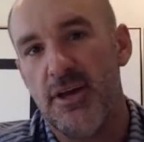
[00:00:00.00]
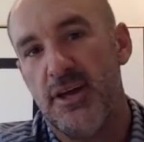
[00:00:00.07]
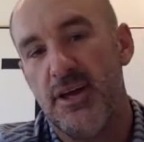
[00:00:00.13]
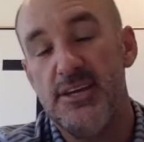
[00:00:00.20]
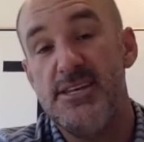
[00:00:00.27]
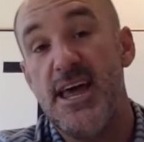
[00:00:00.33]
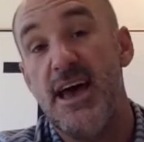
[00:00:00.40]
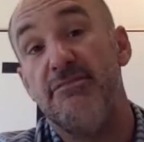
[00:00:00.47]

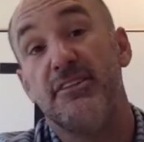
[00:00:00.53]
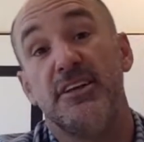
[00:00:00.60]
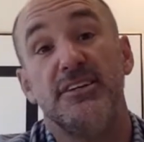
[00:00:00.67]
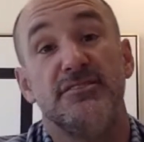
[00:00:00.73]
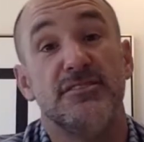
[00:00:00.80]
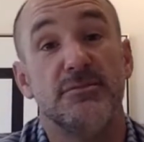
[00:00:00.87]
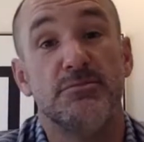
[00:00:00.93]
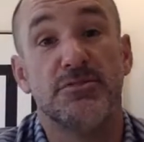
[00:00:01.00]
and definitely
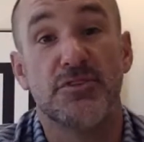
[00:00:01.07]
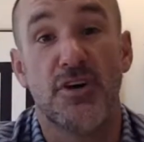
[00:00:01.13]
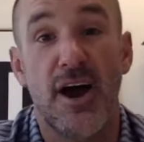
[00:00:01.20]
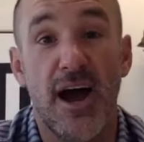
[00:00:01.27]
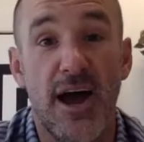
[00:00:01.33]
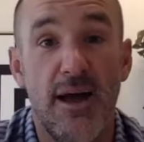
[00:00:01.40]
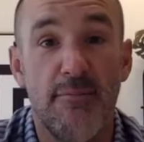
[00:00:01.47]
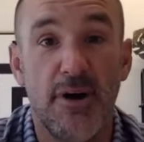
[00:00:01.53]

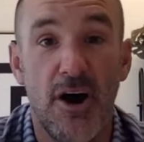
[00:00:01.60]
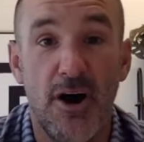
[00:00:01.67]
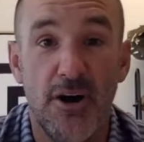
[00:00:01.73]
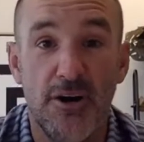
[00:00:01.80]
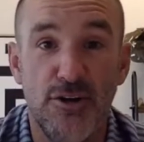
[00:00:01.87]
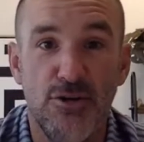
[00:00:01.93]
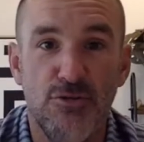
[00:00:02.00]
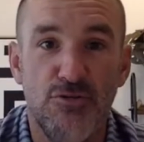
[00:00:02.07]
subscribe
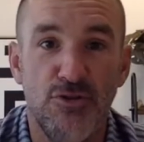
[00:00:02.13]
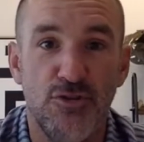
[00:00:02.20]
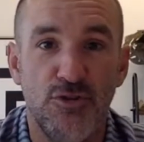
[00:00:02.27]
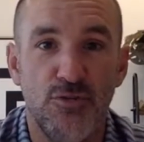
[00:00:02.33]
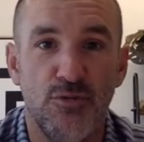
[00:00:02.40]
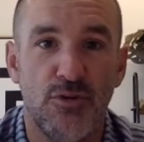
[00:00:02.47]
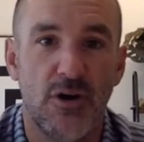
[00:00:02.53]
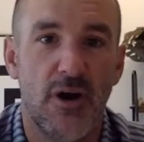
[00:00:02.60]
on
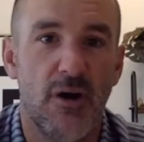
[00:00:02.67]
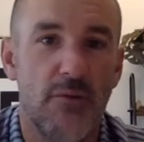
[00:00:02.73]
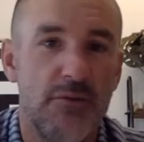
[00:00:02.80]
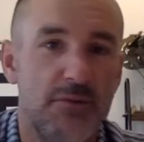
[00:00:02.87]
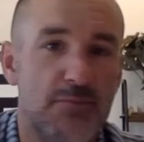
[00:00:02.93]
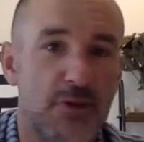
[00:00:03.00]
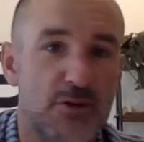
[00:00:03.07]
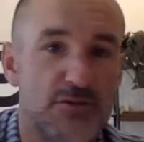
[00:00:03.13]
YouTube, where I'll
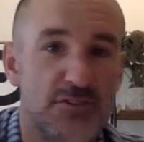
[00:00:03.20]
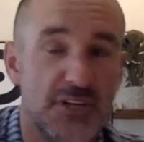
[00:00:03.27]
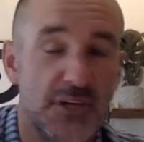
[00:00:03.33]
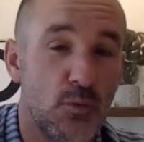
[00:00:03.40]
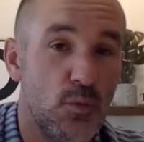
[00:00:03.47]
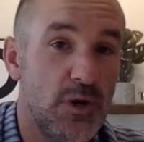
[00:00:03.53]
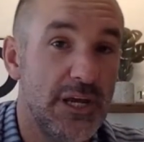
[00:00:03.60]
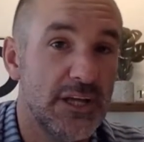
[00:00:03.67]
be
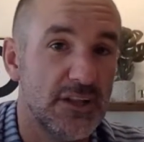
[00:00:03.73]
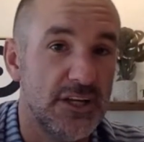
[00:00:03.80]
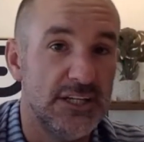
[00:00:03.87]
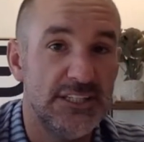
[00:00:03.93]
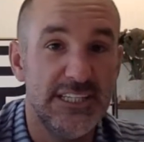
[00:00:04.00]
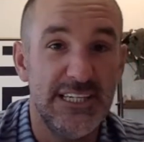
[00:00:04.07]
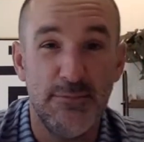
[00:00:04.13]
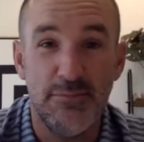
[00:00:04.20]
posting weekly
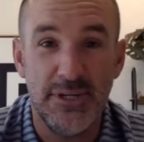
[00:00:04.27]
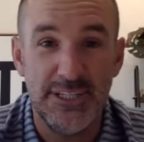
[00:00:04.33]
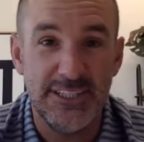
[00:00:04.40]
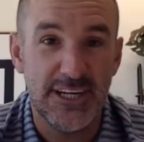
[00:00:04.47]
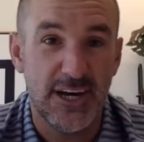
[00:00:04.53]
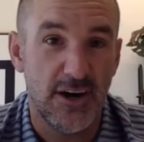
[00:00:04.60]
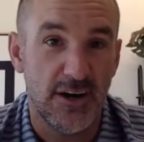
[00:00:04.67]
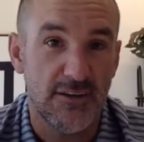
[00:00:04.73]
TP
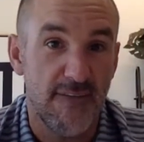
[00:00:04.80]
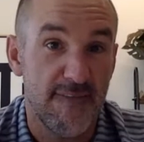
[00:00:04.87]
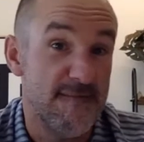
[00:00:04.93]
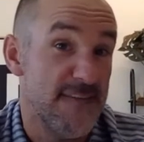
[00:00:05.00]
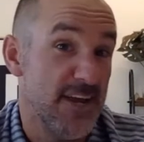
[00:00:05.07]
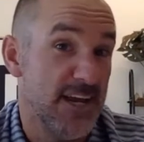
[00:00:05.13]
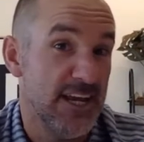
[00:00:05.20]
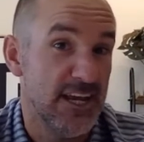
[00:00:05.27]
Talk
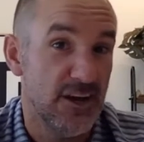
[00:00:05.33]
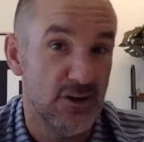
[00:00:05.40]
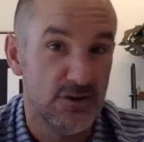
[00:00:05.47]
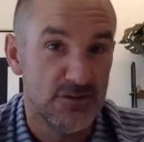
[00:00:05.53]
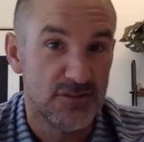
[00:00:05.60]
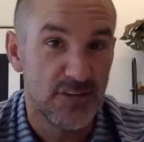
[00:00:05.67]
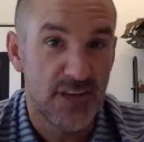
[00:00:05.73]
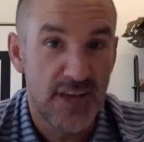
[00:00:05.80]
videos